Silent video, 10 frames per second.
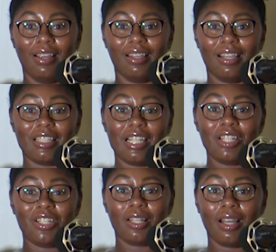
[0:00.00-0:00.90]
and
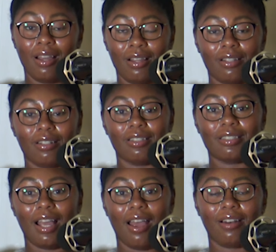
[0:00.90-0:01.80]
teaching
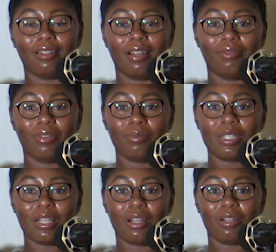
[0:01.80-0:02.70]
others how to love
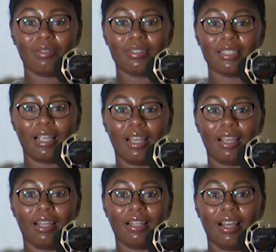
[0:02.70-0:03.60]
themselves
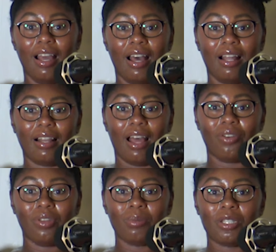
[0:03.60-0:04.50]
and allow
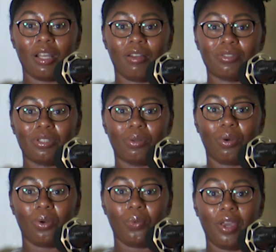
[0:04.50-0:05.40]
themselves to
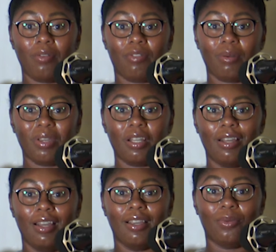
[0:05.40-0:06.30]
grow away from it.
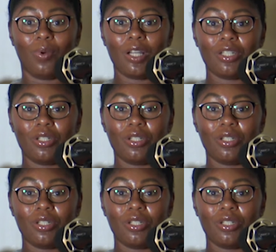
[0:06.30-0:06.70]
Once